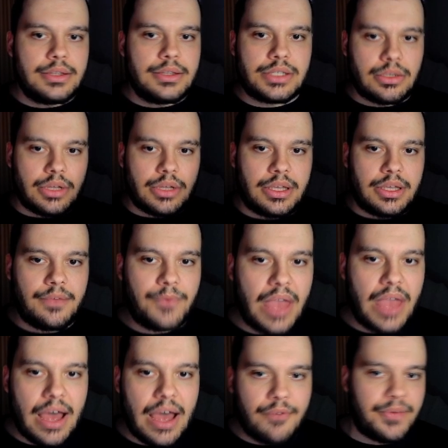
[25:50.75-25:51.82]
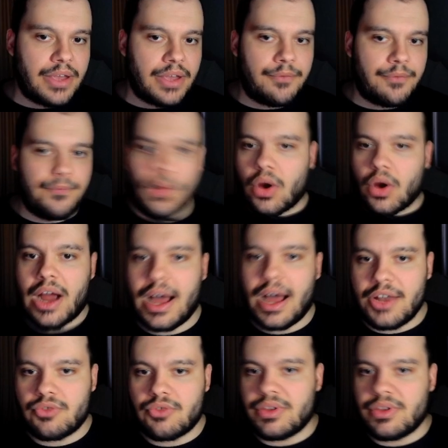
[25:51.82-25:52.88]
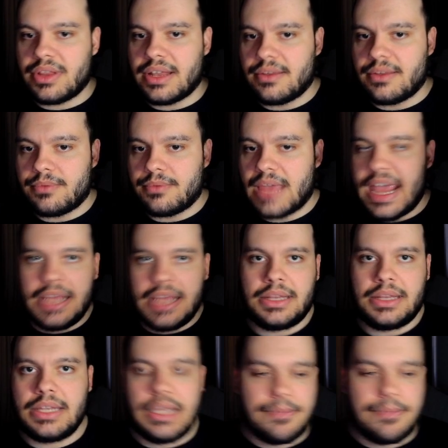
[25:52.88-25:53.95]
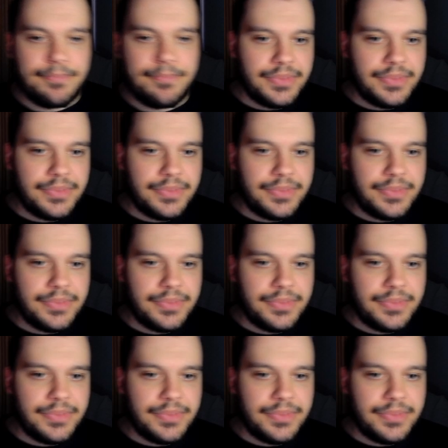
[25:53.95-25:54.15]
So like if we have like 480,